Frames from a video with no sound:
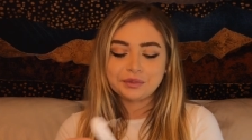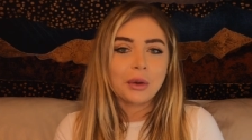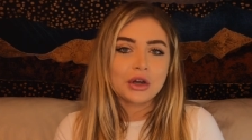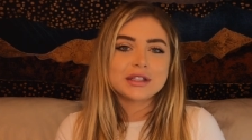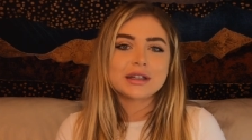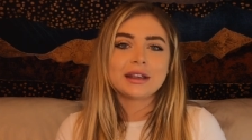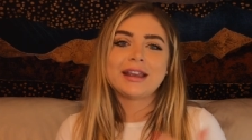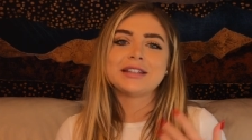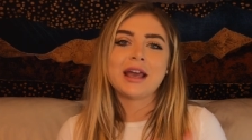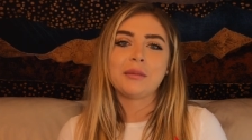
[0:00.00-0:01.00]

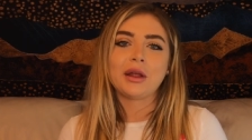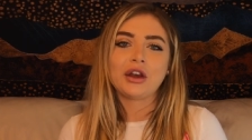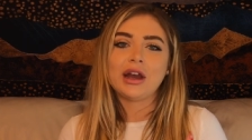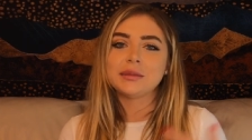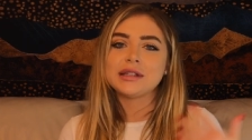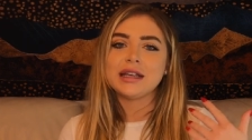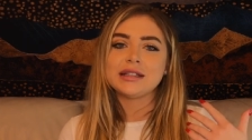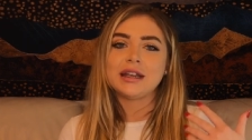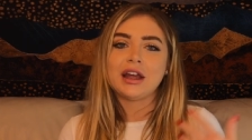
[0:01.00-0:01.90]
Personally, ten milligrams isn't